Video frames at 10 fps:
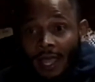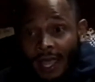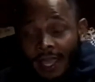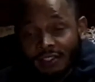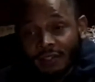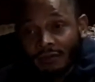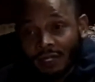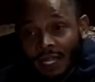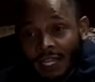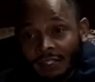as it
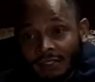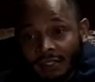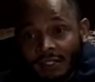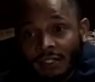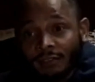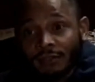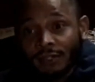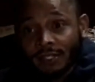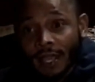relates to different